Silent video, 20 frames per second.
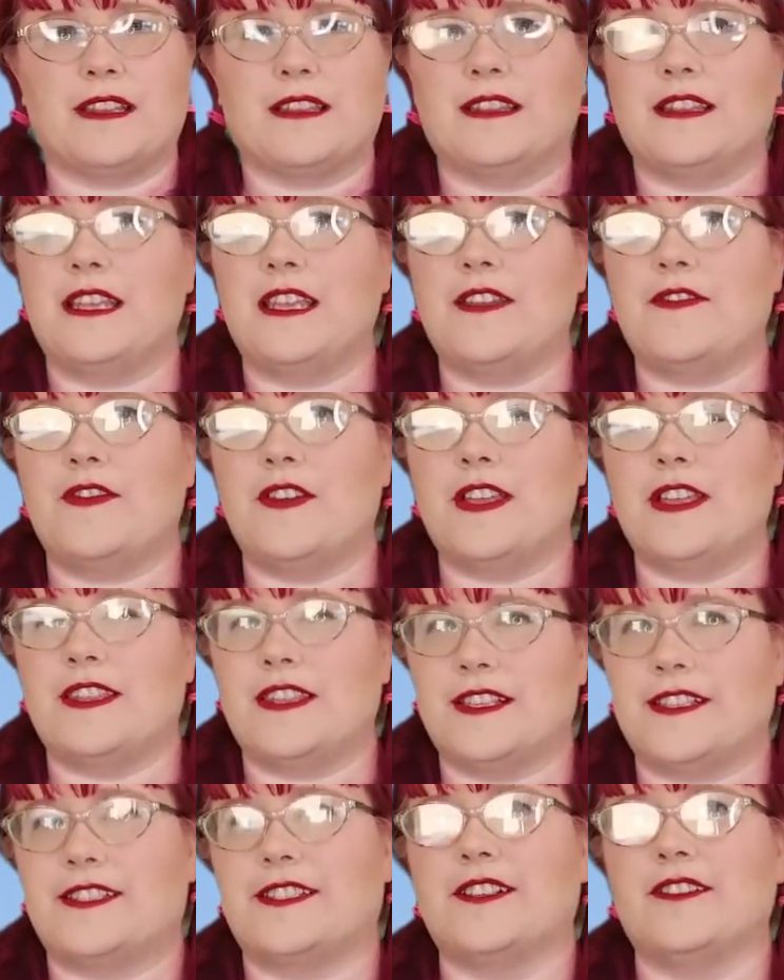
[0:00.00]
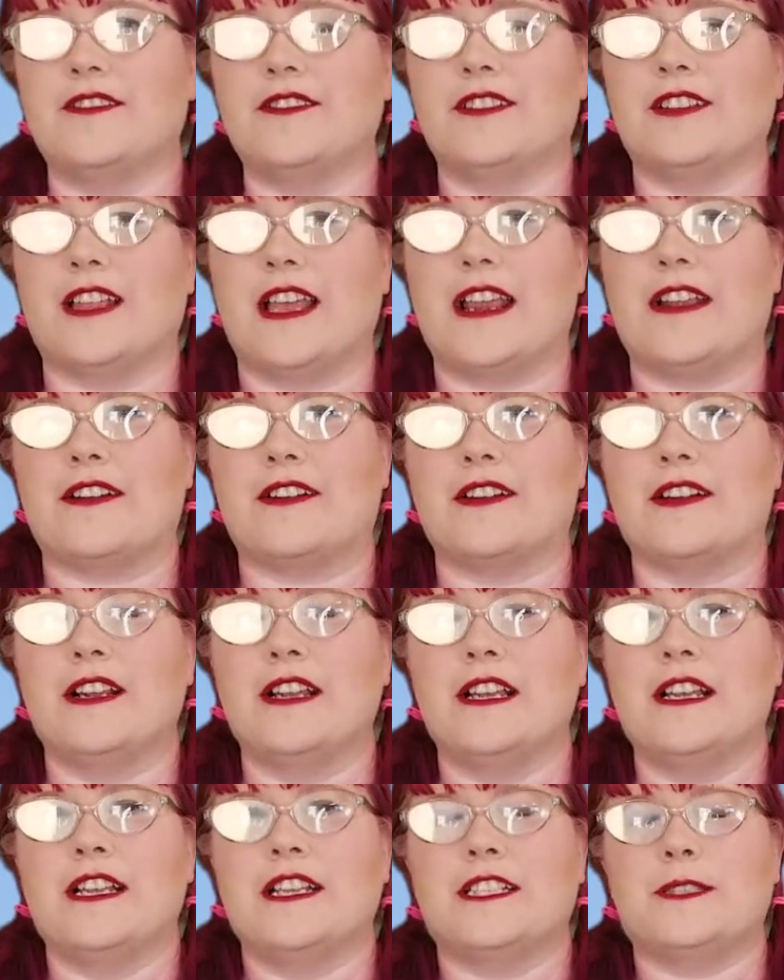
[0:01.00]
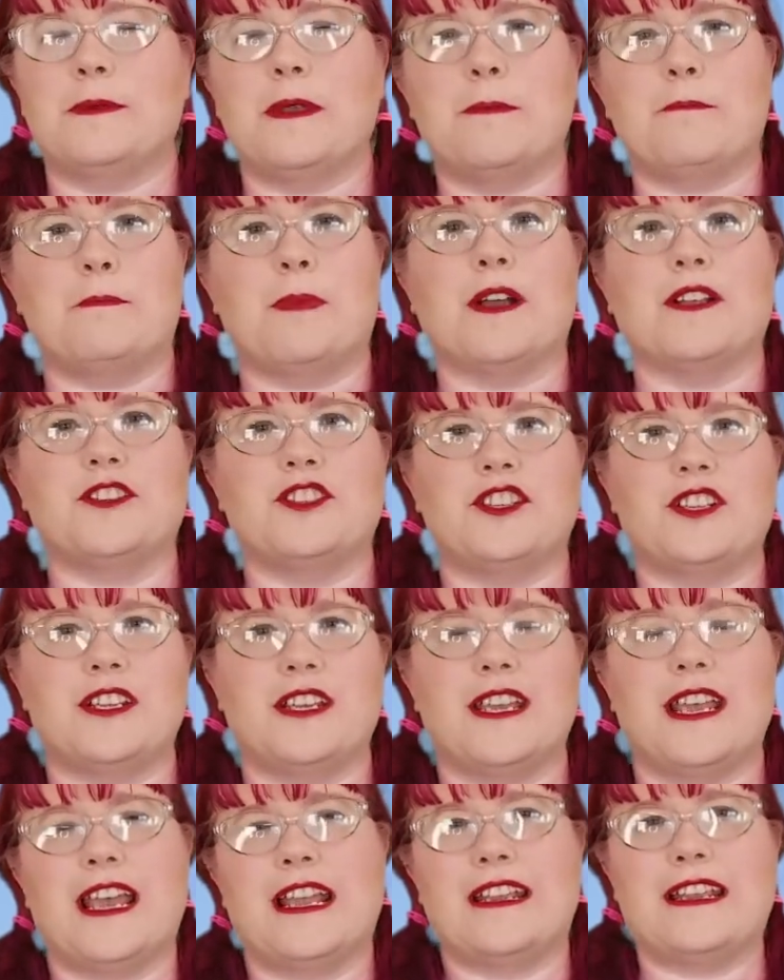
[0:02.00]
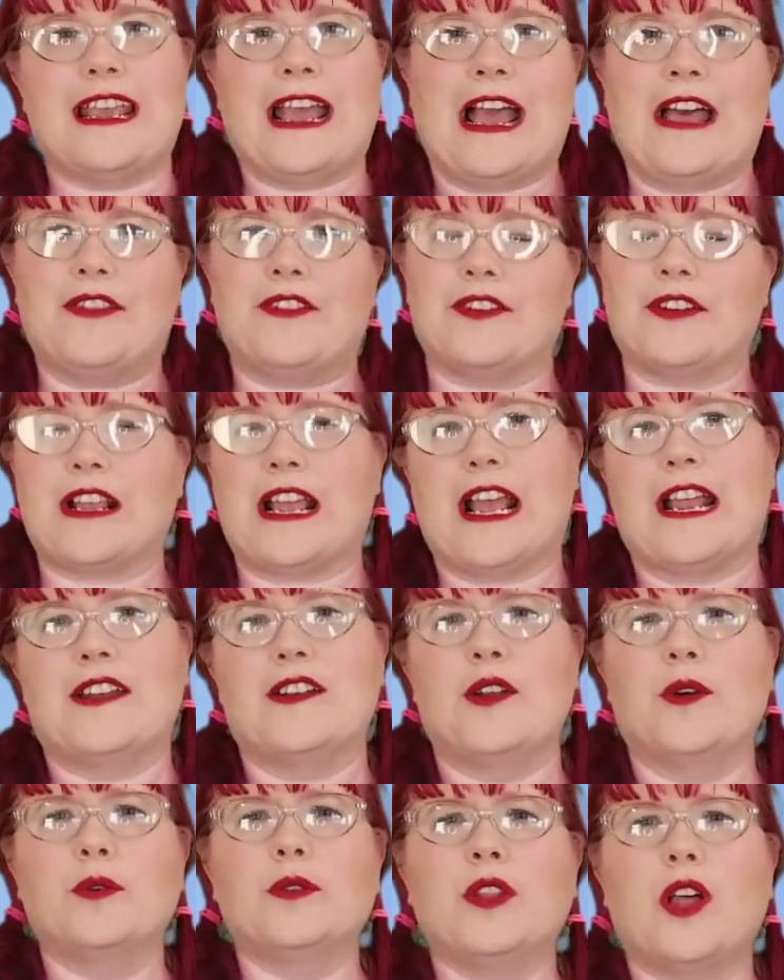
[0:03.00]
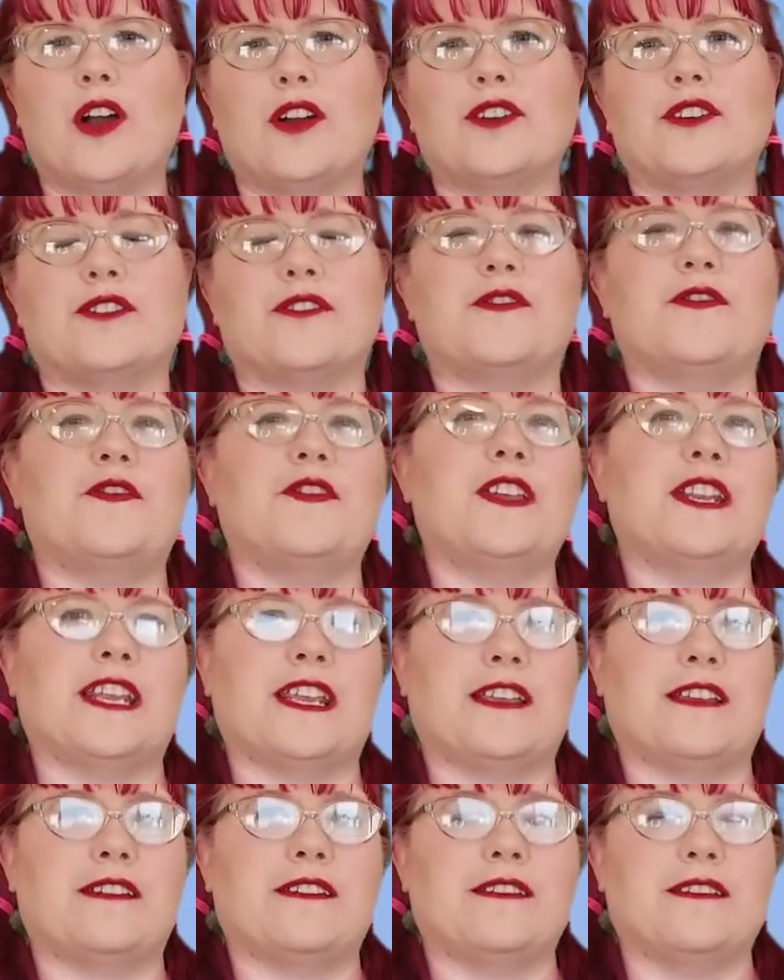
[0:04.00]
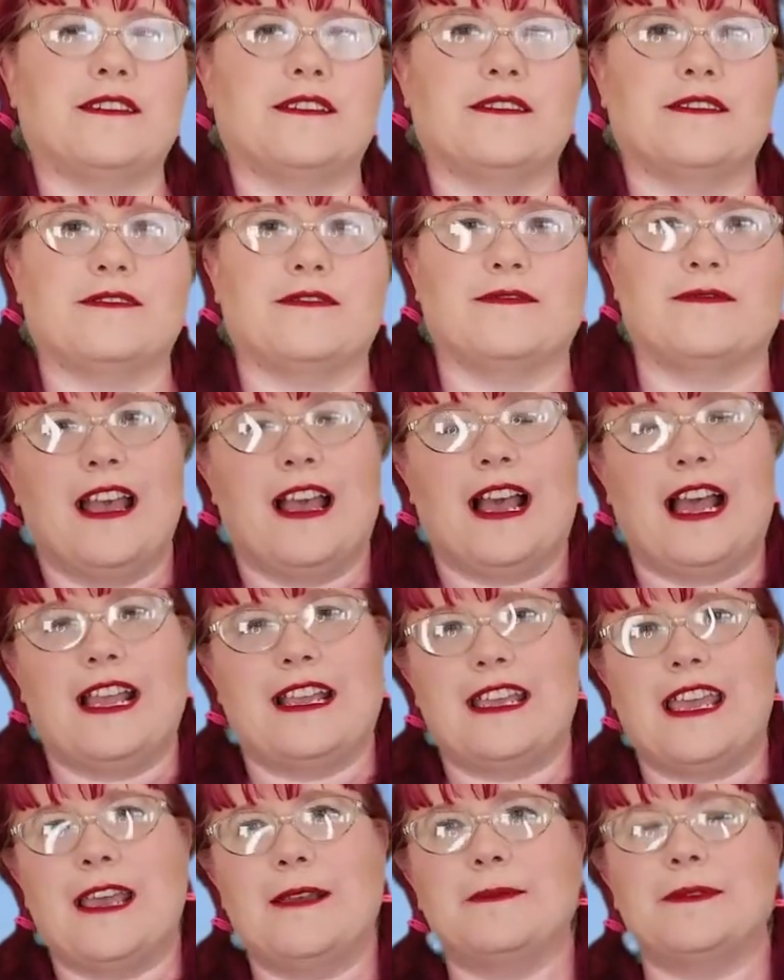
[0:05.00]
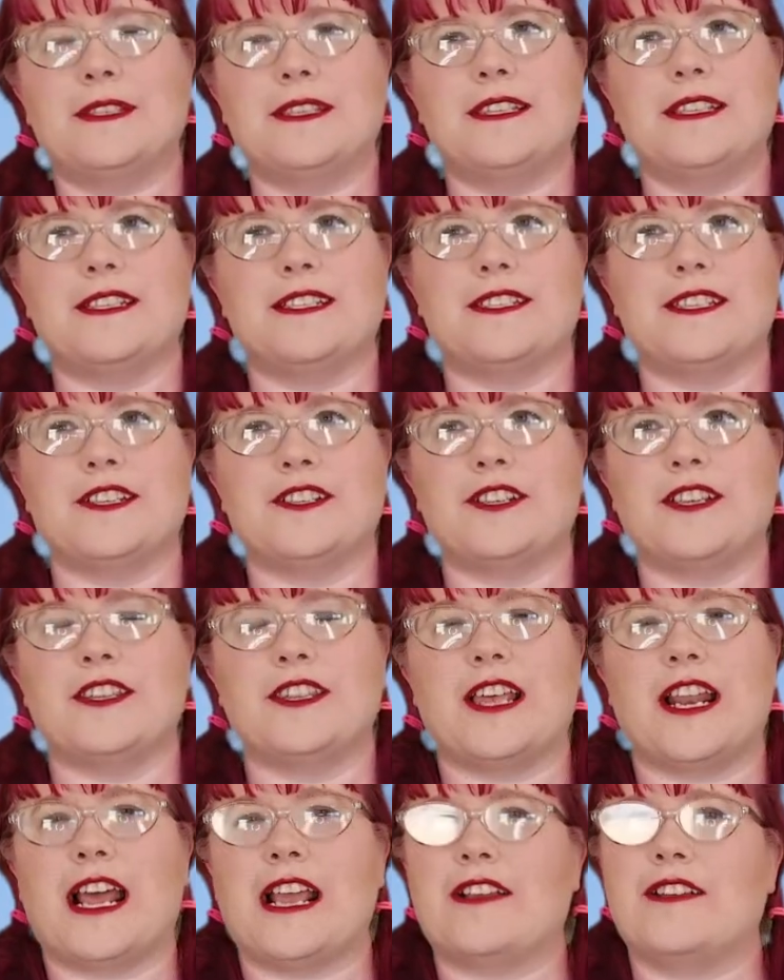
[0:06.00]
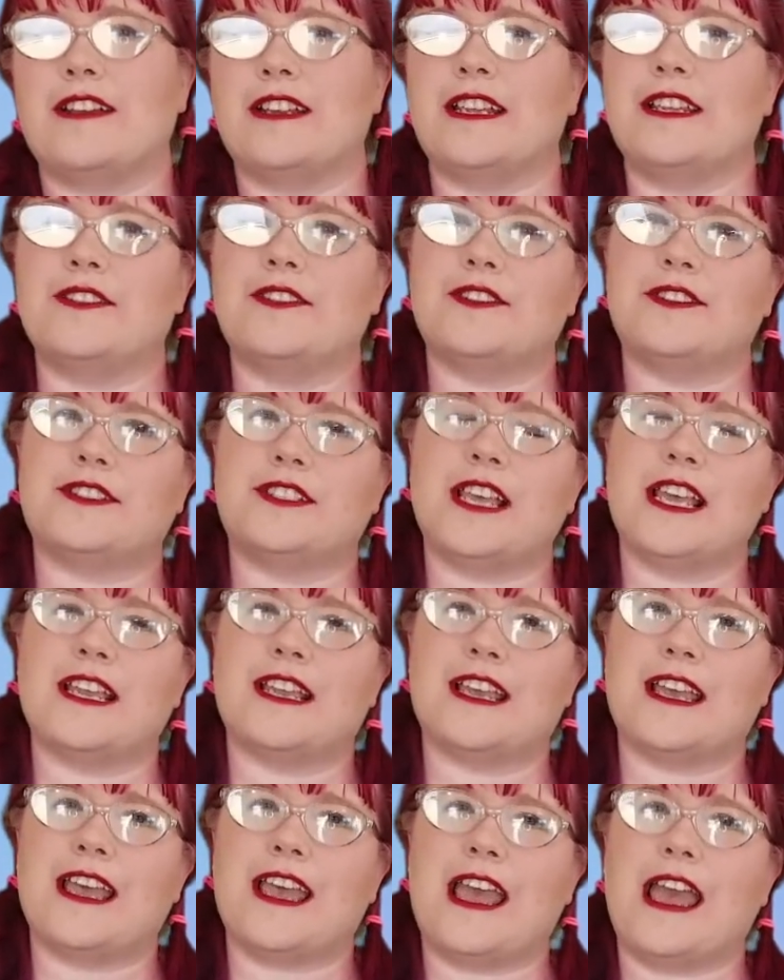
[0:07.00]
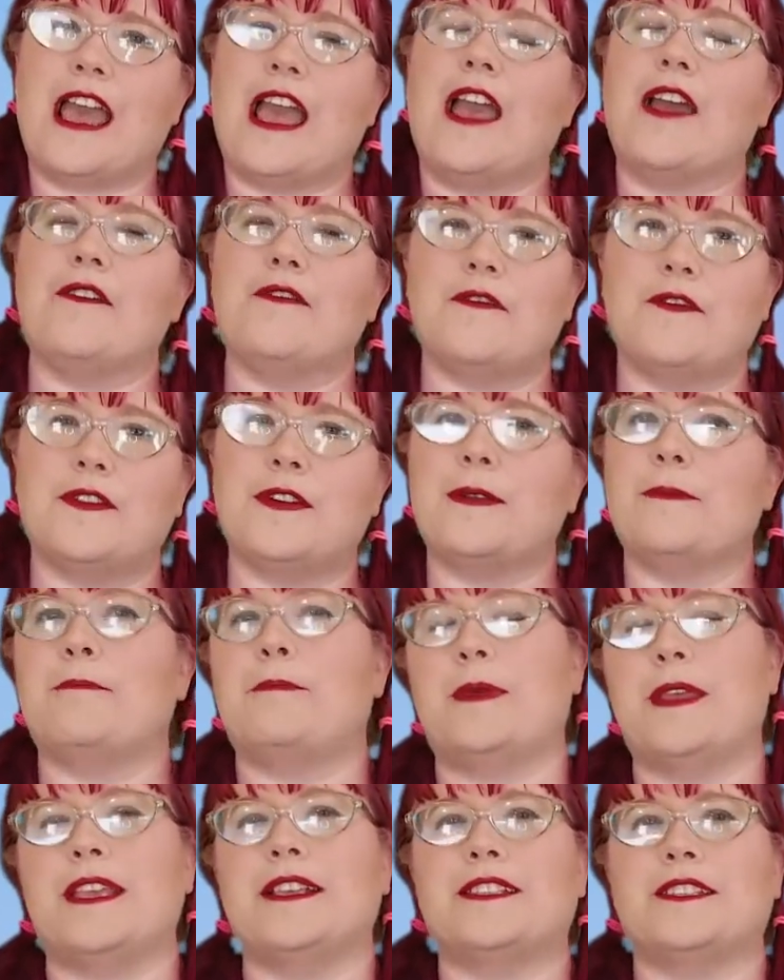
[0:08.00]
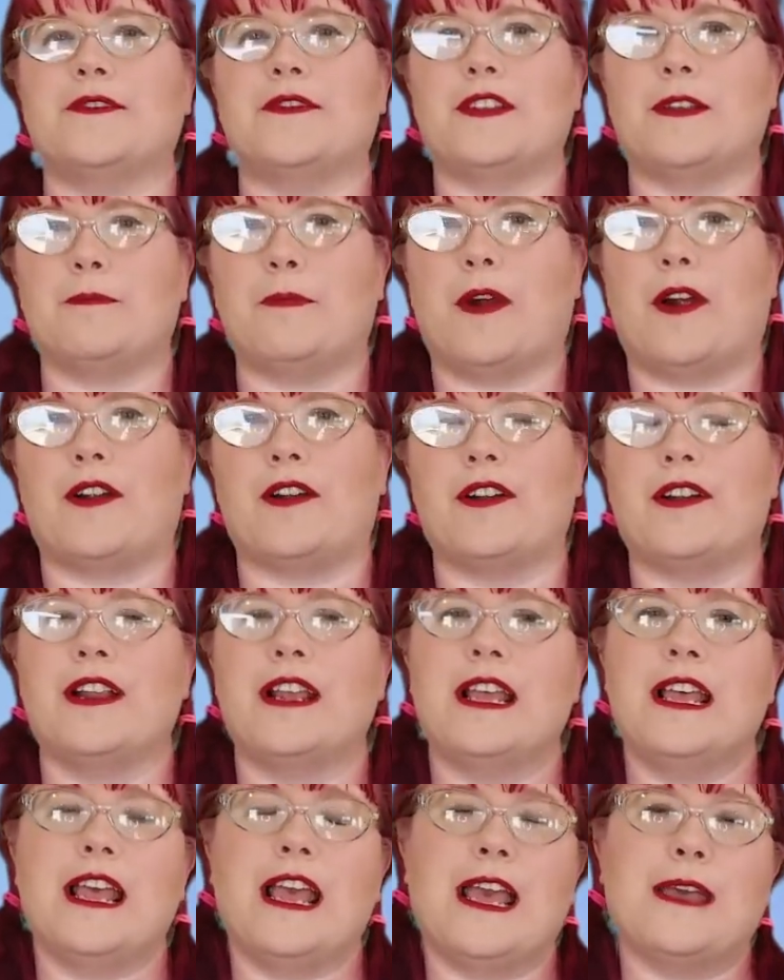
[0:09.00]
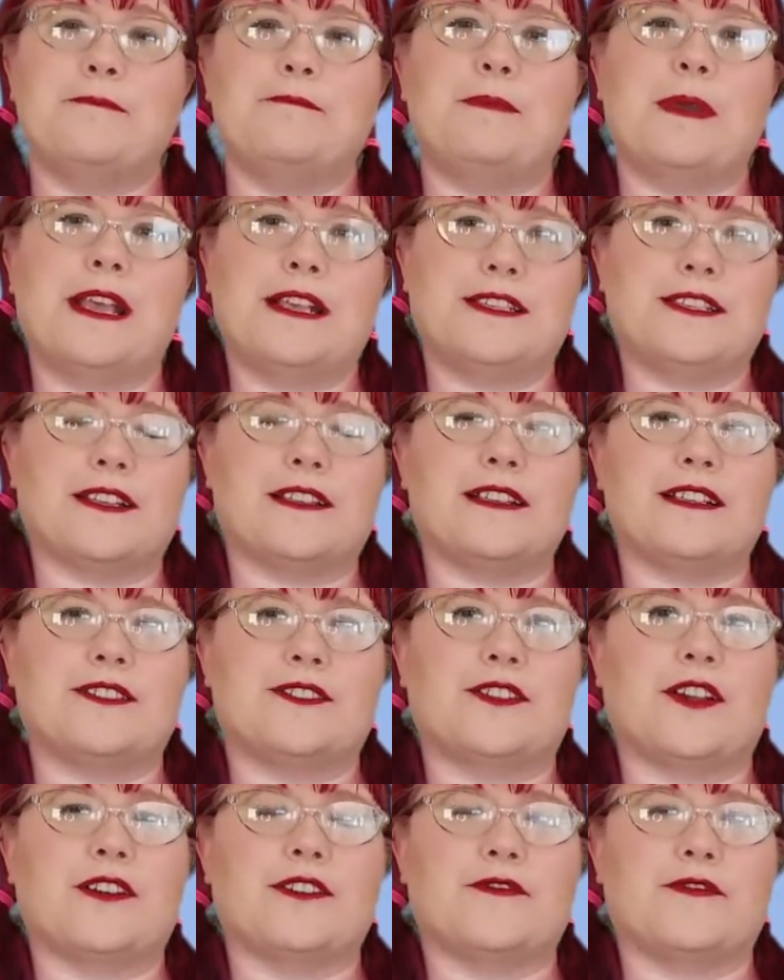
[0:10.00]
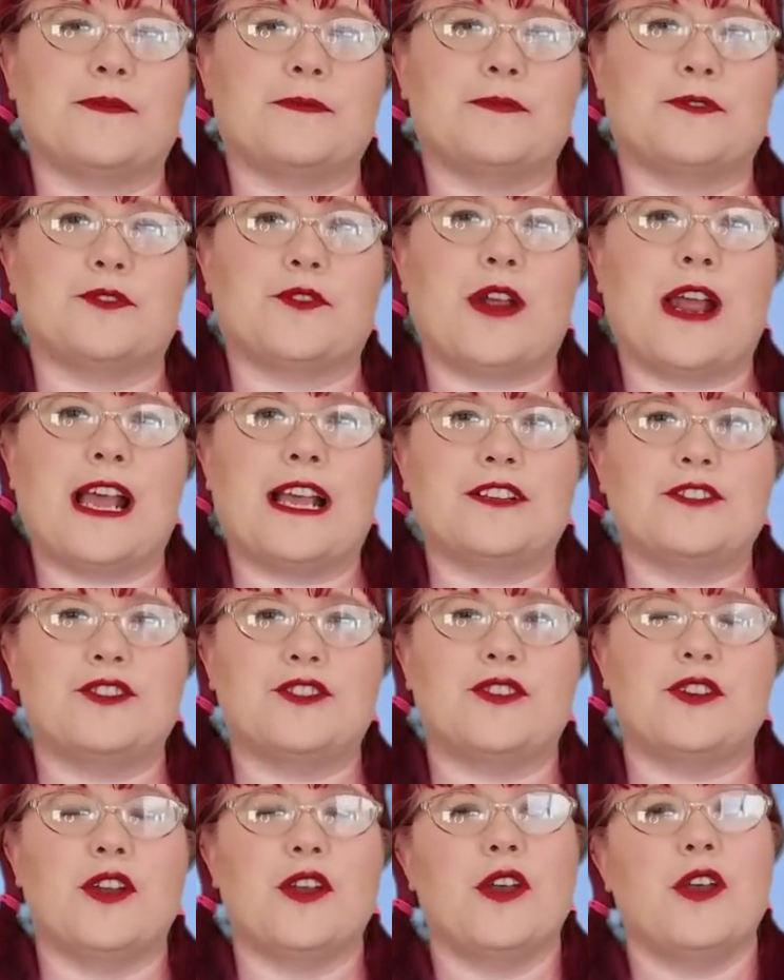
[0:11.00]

leaving the silk layer to be bunched and gathered and no longer fitting. I came to the decision that I could either take every piece of it apart and basically start from scratch,